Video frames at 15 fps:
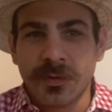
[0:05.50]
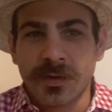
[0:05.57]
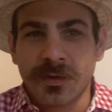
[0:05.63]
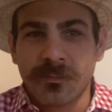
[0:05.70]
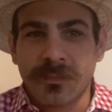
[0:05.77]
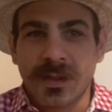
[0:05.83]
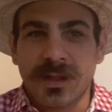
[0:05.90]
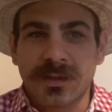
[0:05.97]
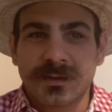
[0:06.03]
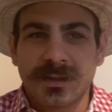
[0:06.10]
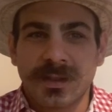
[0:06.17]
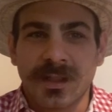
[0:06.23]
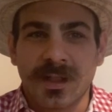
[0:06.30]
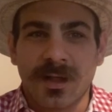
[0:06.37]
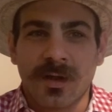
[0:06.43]

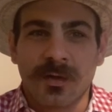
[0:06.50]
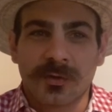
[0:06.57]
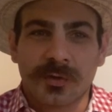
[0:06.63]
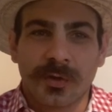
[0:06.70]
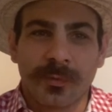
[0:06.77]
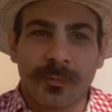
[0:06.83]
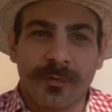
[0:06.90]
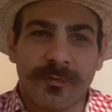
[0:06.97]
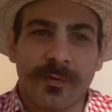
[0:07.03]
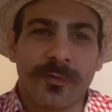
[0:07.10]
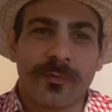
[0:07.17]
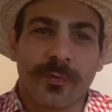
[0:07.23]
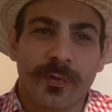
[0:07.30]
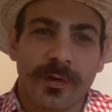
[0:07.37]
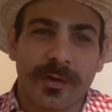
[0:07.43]
unboxing and long-term review
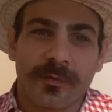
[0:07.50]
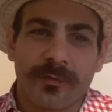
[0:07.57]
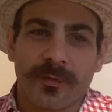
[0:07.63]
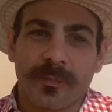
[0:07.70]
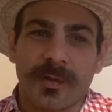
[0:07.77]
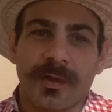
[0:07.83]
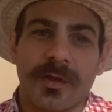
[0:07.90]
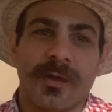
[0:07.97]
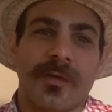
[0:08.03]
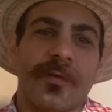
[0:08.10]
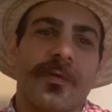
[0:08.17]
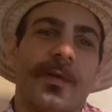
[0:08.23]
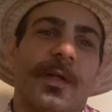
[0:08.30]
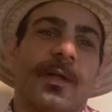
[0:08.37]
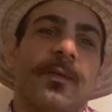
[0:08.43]
for you from none
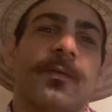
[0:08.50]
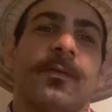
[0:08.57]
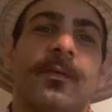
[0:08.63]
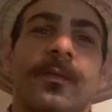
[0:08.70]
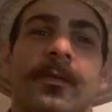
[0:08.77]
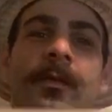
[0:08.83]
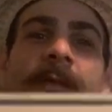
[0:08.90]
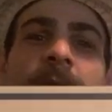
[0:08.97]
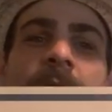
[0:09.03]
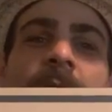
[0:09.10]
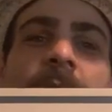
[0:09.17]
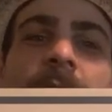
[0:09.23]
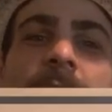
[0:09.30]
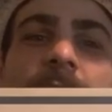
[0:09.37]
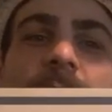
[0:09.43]
other than
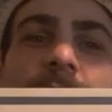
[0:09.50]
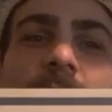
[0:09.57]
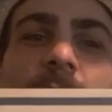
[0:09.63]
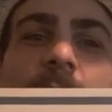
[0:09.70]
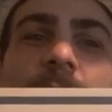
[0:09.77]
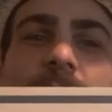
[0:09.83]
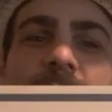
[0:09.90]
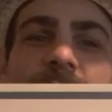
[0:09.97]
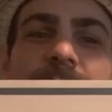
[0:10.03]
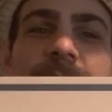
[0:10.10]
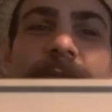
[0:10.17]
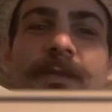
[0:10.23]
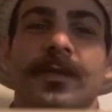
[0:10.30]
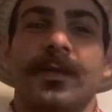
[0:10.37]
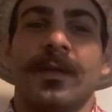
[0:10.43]
Tecovas.
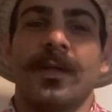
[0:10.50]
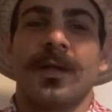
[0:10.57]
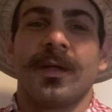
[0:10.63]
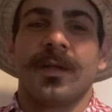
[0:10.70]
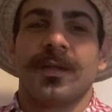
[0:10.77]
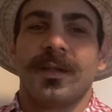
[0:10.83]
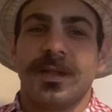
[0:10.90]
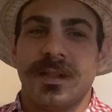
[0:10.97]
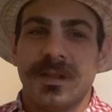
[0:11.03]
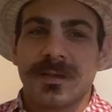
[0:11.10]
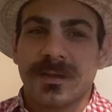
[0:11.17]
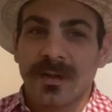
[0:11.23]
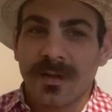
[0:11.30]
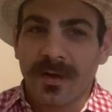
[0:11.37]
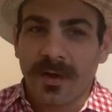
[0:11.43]

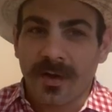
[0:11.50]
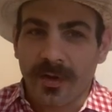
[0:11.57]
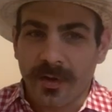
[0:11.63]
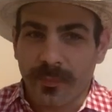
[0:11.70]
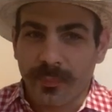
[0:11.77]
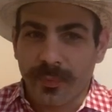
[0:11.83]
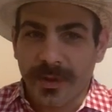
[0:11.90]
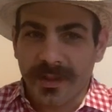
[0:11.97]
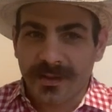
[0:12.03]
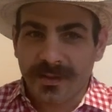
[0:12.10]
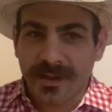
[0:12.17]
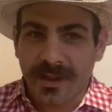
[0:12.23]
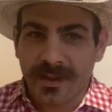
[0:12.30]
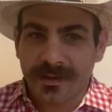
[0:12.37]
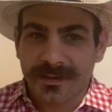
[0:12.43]
These are the
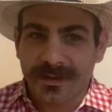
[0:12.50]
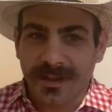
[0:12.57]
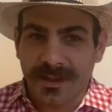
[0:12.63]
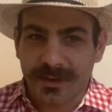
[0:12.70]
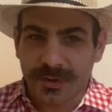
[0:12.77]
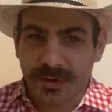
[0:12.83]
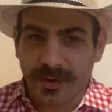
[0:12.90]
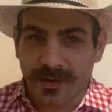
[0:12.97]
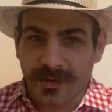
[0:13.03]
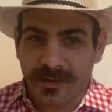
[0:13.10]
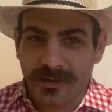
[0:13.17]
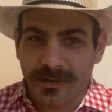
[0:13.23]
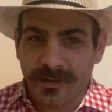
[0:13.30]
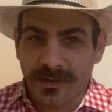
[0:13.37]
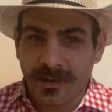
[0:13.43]
Prescott Sand
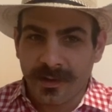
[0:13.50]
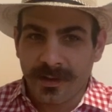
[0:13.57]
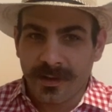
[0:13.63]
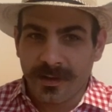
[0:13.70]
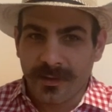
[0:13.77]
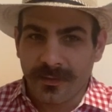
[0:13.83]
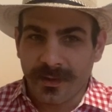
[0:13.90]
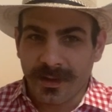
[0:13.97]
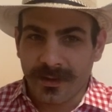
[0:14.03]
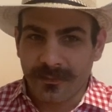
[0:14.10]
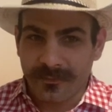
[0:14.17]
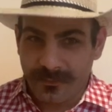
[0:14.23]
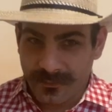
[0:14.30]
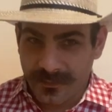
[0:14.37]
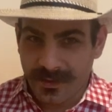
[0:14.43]
Sharks.
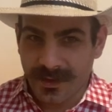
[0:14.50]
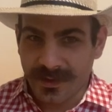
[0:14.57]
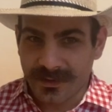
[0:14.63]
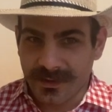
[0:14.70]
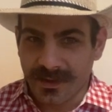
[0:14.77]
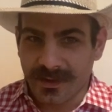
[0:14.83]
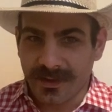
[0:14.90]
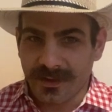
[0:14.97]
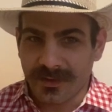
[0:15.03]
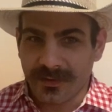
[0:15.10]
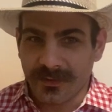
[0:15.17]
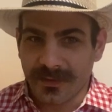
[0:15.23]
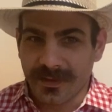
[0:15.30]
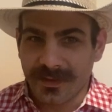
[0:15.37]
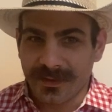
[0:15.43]
Well, let's get
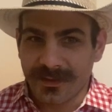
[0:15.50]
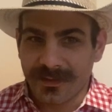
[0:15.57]
into it.